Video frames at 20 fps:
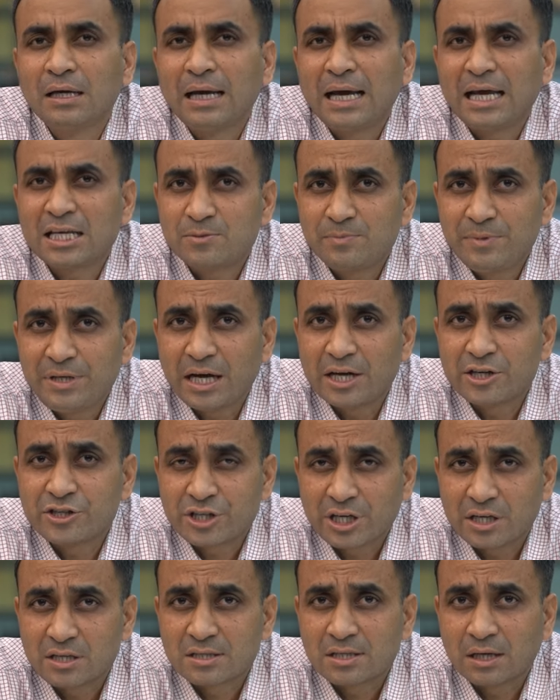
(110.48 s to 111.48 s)
SBI
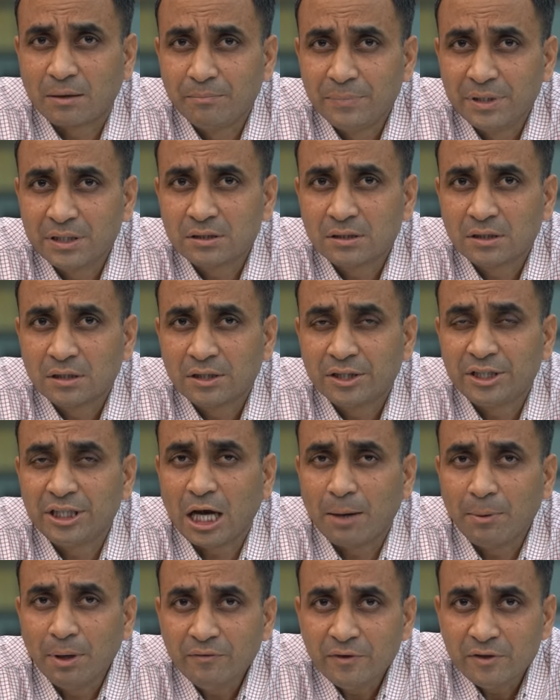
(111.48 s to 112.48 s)
shall submit the
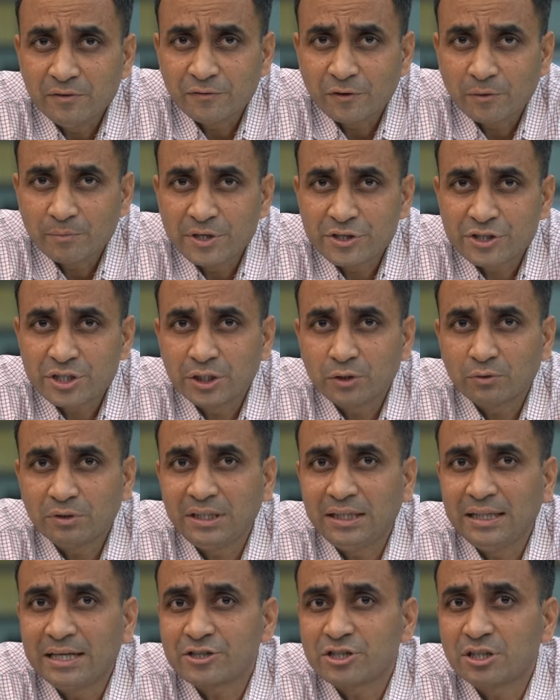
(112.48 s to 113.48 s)
above information to the
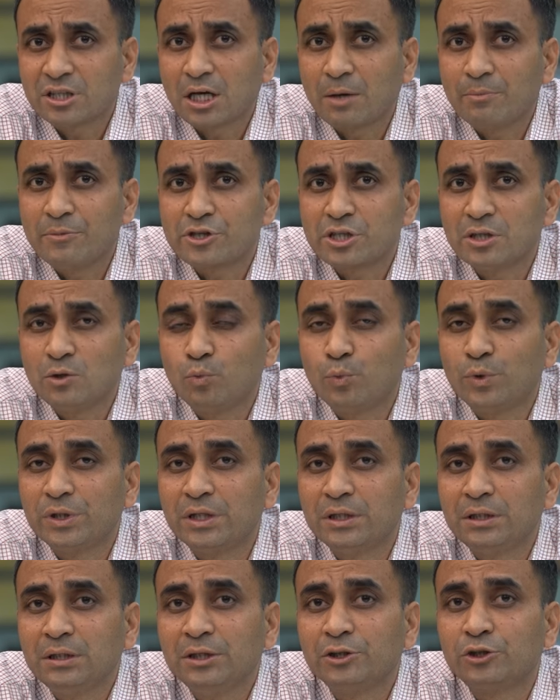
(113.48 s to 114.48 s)
Election Commission
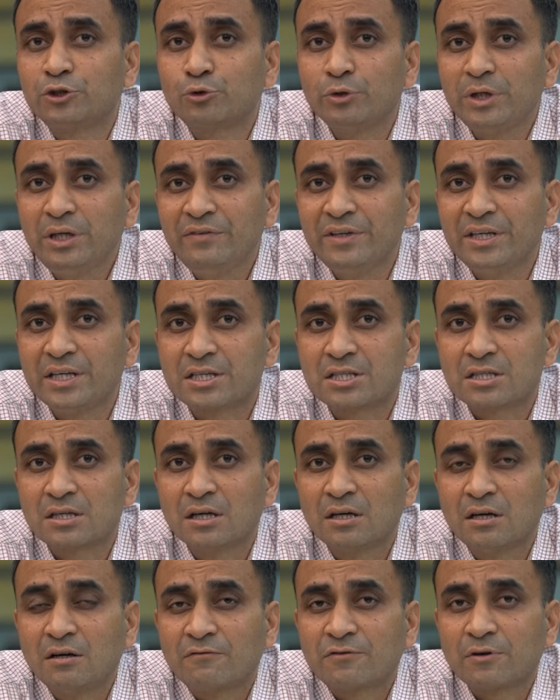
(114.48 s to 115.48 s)
within 3 weeks
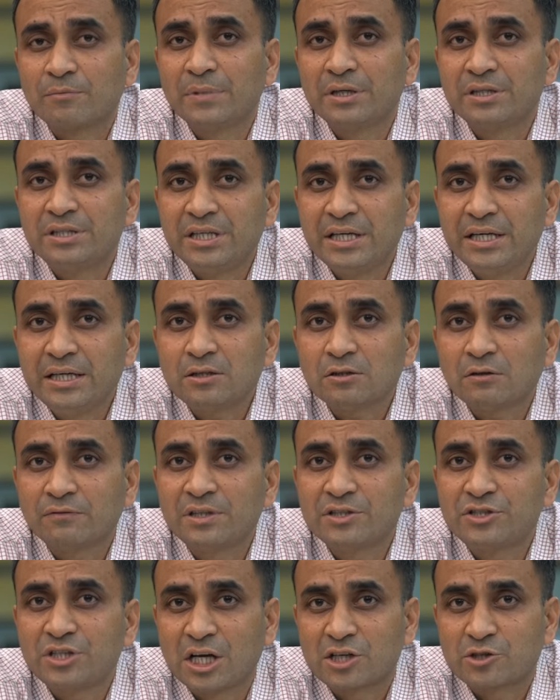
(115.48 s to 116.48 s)
from the date of
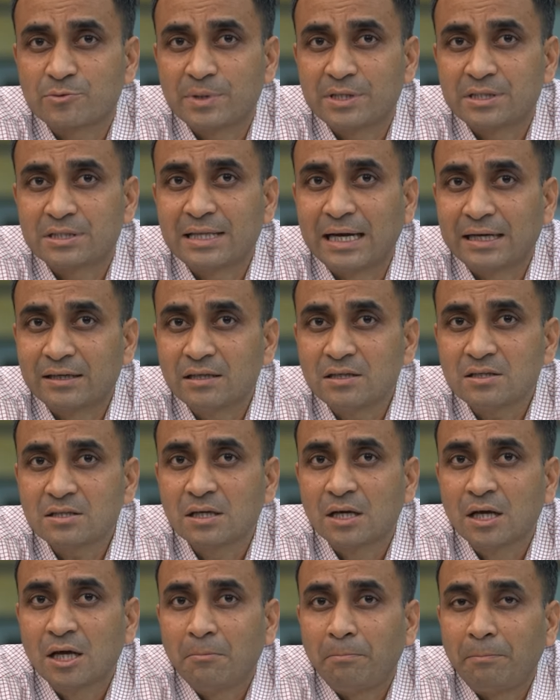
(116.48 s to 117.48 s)
the judgment, that is,
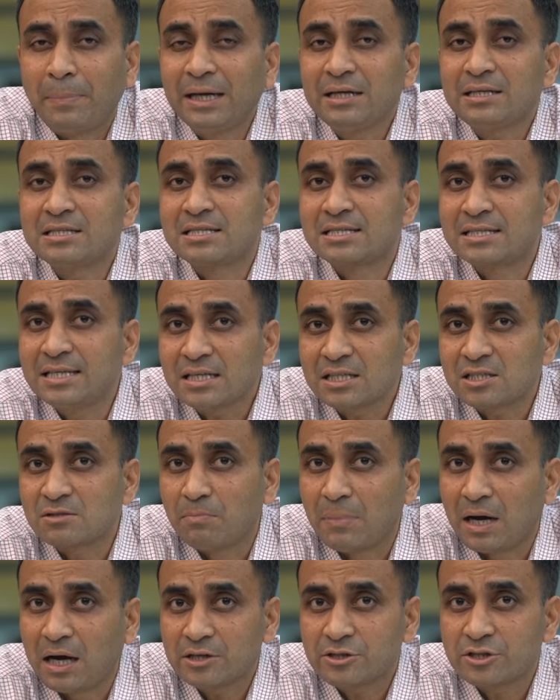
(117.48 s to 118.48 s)
by 6th
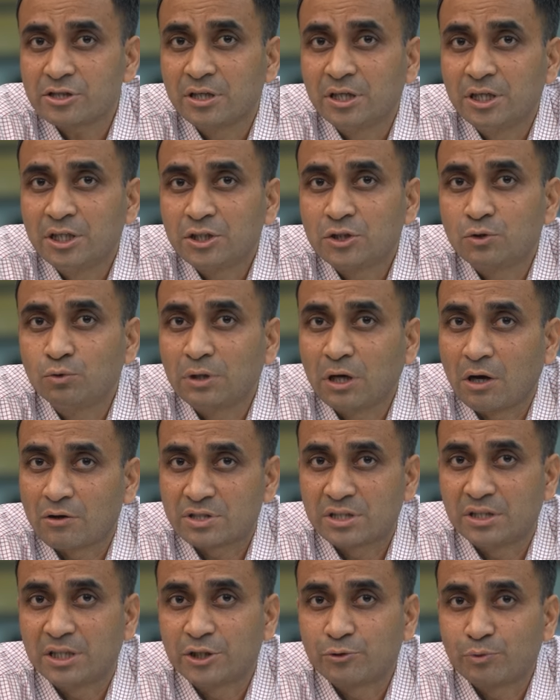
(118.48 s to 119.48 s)
March
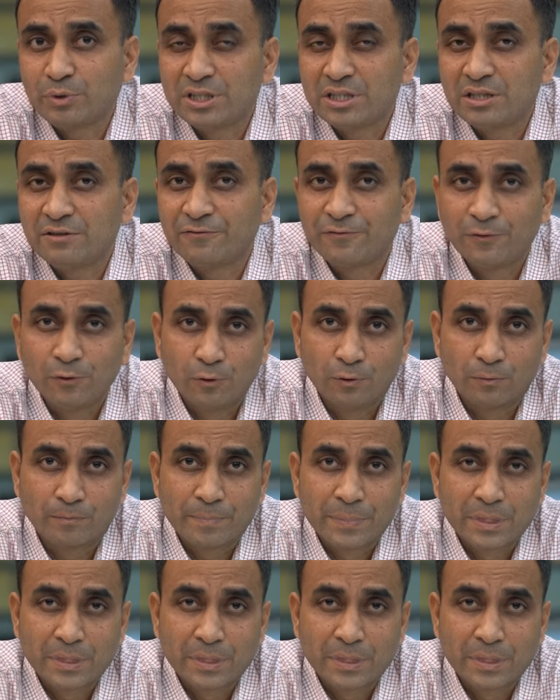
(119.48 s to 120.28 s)
2024.